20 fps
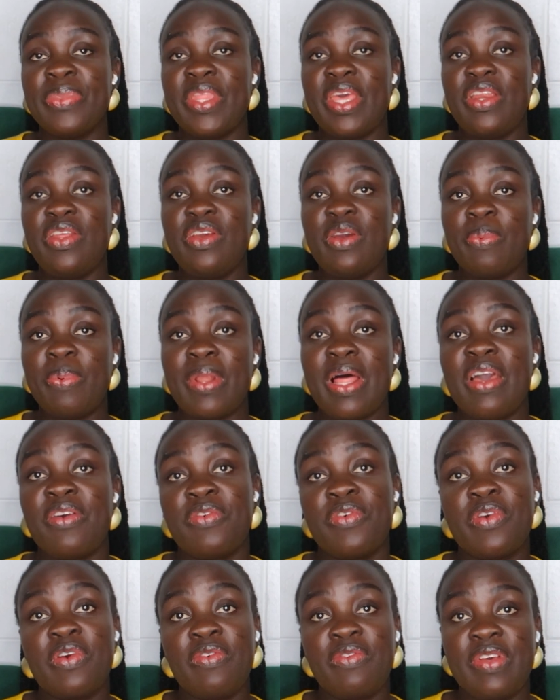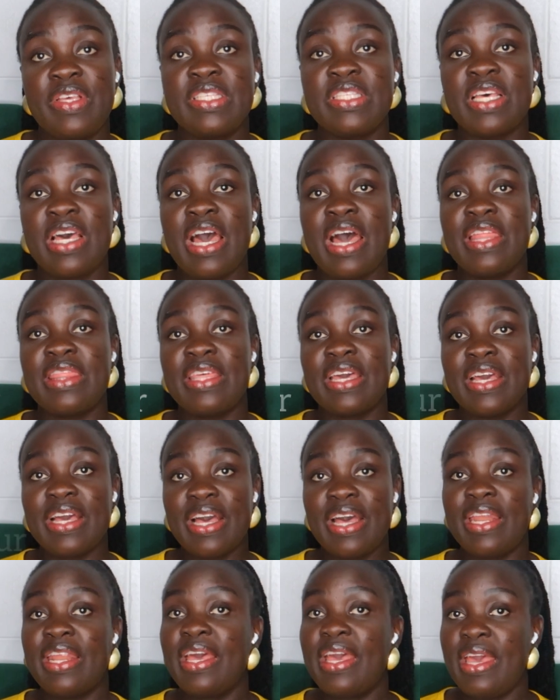and you apply for a visa at the
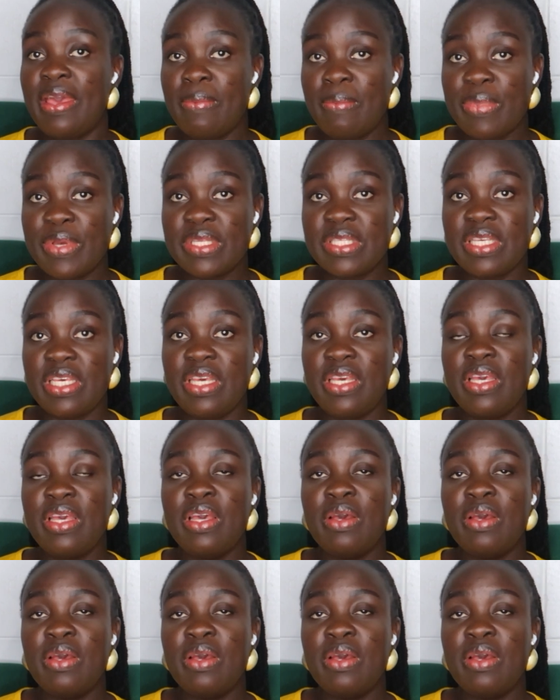Ghana embassy,